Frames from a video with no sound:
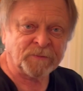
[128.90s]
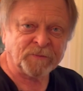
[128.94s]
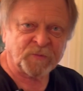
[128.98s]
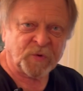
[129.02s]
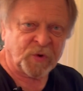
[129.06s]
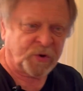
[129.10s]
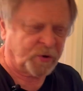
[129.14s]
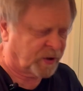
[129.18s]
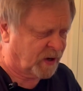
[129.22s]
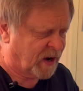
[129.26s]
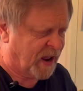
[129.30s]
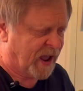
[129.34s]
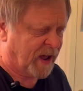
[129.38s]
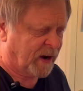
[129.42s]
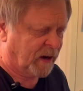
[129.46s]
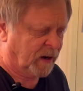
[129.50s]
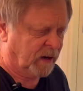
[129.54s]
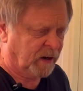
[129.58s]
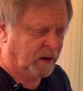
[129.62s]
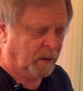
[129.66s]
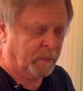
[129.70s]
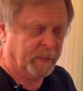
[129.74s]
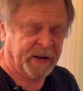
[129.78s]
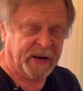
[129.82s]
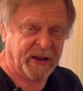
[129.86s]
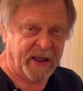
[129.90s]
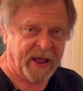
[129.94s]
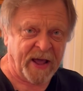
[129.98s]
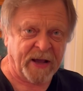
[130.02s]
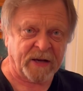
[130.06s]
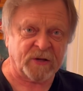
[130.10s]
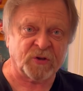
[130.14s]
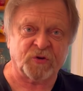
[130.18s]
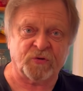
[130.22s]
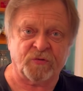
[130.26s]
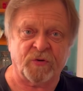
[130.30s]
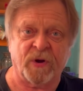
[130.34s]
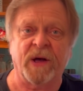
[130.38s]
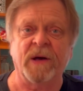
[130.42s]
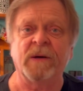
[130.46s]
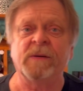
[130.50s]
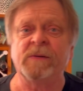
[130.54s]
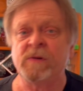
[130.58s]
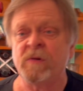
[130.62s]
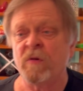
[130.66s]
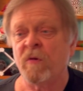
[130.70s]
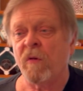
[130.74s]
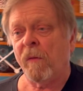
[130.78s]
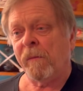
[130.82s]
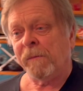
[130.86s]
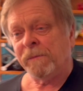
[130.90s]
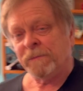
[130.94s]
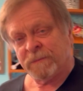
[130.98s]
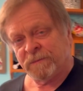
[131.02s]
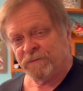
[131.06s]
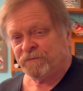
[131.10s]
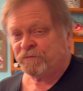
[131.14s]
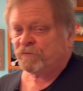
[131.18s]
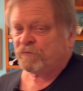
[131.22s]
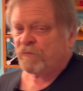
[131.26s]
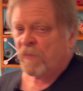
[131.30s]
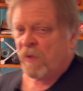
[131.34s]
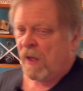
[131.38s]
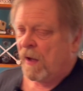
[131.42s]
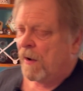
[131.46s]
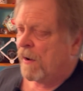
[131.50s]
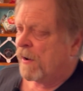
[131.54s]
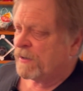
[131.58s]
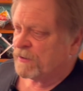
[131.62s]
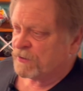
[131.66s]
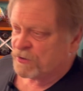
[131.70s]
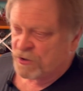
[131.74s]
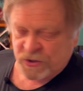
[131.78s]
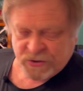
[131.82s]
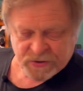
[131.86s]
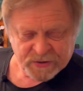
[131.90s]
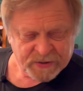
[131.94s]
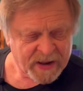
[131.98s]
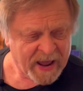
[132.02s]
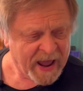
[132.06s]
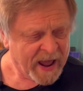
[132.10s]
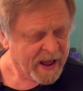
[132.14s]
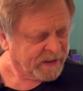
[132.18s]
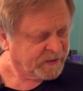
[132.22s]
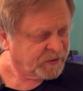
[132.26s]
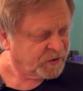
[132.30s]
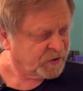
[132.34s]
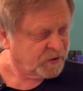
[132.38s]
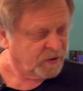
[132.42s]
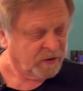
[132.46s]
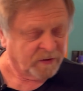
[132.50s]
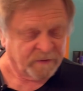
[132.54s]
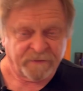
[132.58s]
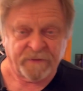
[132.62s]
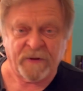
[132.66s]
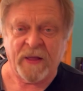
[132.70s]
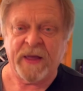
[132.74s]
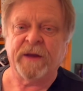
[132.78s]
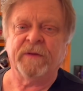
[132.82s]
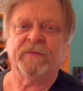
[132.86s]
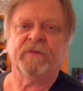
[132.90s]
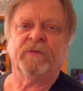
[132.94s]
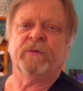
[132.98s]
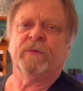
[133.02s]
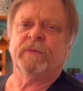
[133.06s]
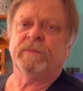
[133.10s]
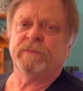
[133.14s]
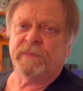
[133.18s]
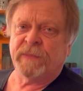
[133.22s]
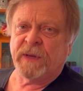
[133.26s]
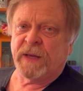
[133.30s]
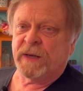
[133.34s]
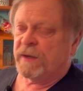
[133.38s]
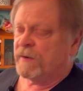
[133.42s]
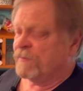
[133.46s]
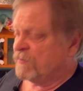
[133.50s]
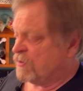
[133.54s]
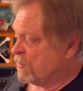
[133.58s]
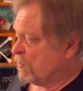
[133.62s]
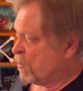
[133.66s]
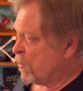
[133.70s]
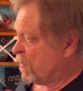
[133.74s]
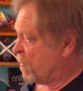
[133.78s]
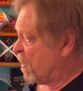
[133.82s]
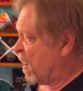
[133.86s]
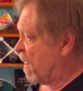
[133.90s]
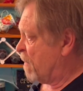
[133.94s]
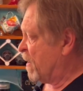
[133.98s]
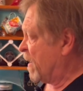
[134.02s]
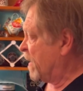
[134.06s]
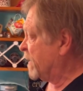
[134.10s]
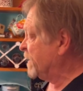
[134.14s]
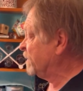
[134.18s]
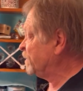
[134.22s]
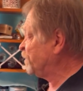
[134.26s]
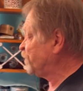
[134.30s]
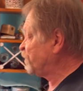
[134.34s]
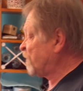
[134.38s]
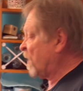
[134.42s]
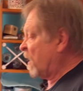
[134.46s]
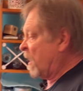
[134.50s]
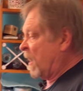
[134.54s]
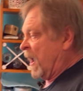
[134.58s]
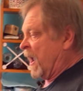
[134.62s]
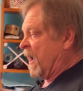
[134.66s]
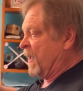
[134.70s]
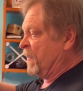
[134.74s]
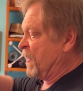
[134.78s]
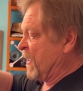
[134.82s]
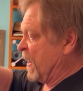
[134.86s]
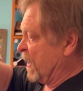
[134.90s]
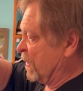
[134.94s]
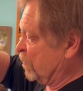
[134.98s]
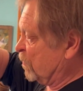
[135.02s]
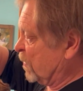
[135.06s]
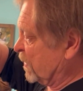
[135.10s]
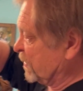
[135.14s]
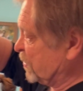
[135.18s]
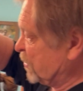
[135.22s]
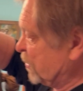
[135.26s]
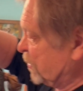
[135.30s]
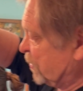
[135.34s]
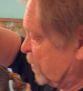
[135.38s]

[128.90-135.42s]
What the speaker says: you can add a little bit of extra. It just adds to the flavor and gives you more baba. And then once you